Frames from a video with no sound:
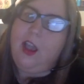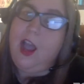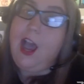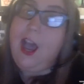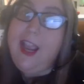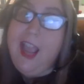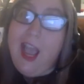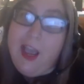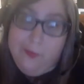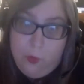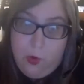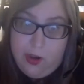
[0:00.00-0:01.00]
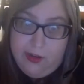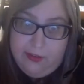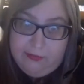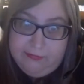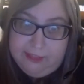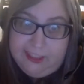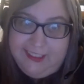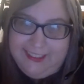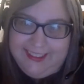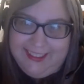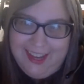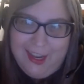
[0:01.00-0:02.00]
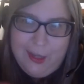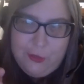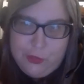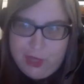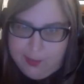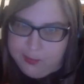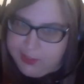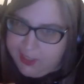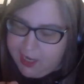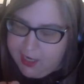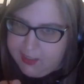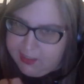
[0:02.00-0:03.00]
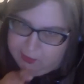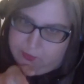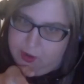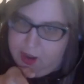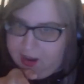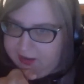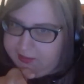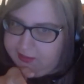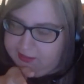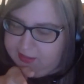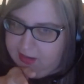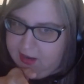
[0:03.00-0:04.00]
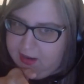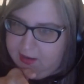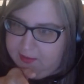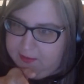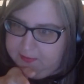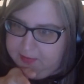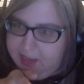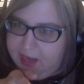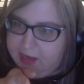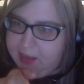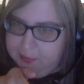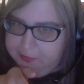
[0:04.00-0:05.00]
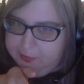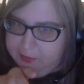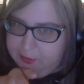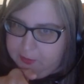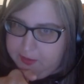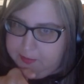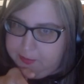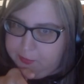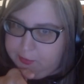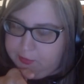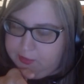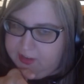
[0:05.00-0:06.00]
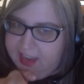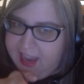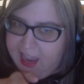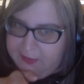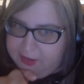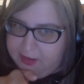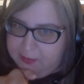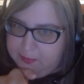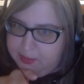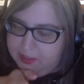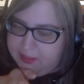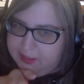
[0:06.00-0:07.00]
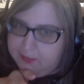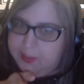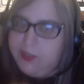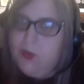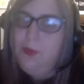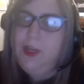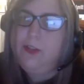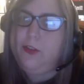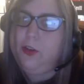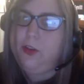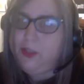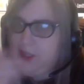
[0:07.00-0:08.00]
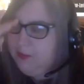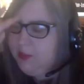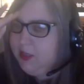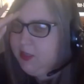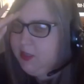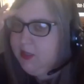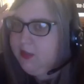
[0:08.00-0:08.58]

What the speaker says: I have one. James and Andy do not, and a couple of other people have it, but it seems like nobody else on our team does.